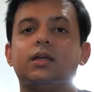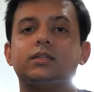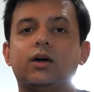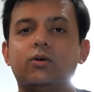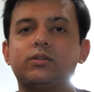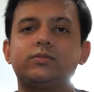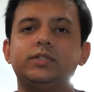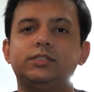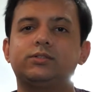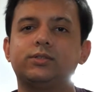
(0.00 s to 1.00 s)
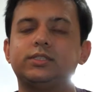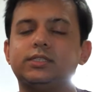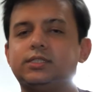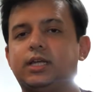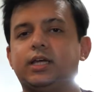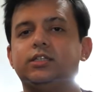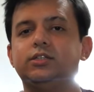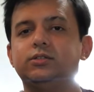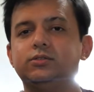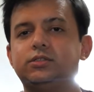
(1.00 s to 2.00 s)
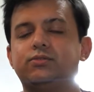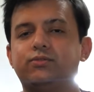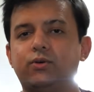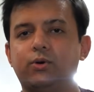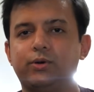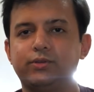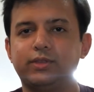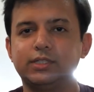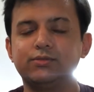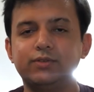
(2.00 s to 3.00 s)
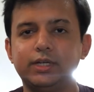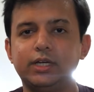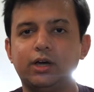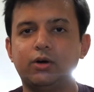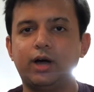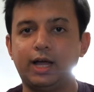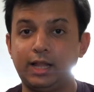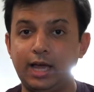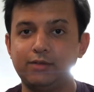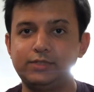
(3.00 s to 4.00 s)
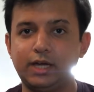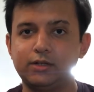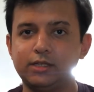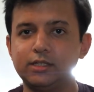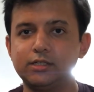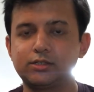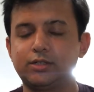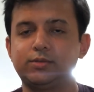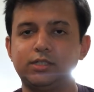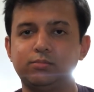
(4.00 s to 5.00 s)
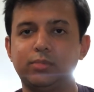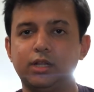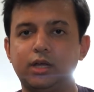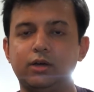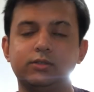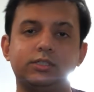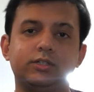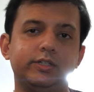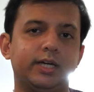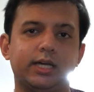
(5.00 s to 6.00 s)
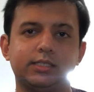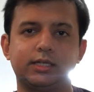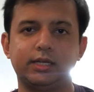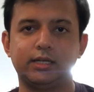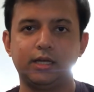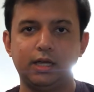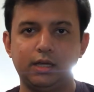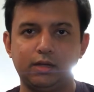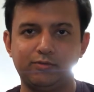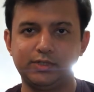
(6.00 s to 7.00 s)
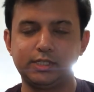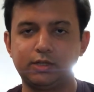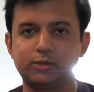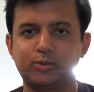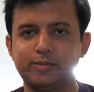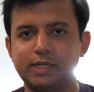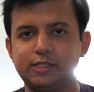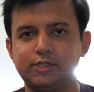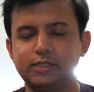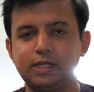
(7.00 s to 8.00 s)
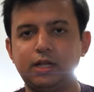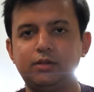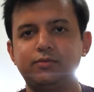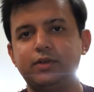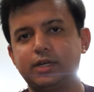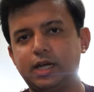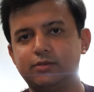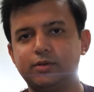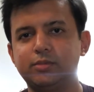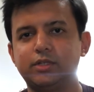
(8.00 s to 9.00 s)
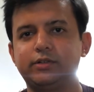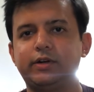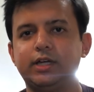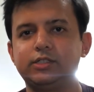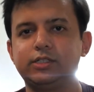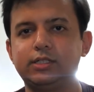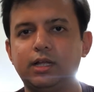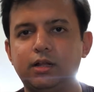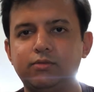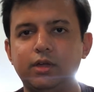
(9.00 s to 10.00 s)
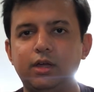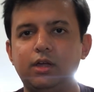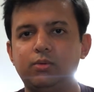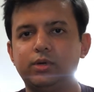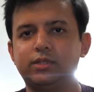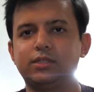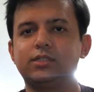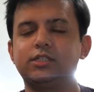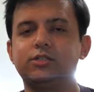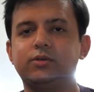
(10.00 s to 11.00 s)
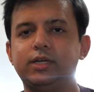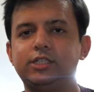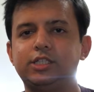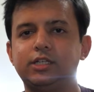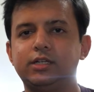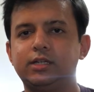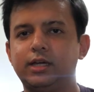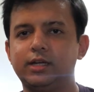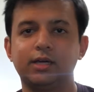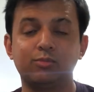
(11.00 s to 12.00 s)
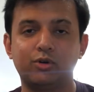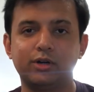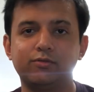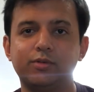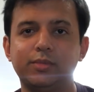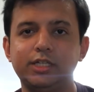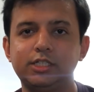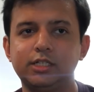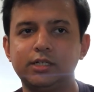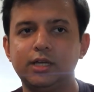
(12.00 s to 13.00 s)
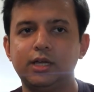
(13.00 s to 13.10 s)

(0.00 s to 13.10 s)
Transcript: Now, all the resources that I used for this video, I'll have down in the description below, so you guys can visit those websites yourself, kind of familiarize yourself with the situation and get more information,